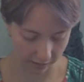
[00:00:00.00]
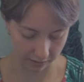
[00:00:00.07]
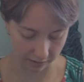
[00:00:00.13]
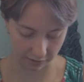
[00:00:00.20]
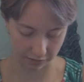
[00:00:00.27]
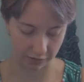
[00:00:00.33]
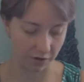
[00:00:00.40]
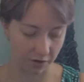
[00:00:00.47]

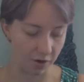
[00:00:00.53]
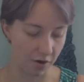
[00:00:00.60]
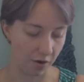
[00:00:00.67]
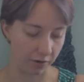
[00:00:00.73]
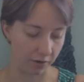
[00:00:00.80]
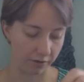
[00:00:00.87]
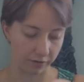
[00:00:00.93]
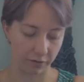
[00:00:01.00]
just
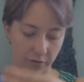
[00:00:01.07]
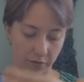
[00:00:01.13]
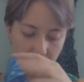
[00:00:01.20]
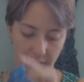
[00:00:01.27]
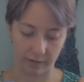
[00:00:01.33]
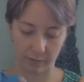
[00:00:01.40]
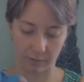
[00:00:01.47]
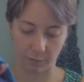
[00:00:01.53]
not as good
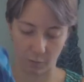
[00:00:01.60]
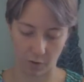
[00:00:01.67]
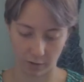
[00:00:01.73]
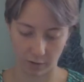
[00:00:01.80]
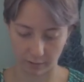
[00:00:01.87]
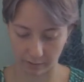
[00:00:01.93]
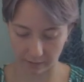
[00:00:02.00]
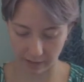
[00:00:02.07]
as it
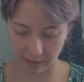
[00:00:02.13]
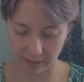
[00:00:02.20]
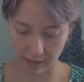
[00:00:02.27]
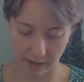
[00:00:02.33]
was,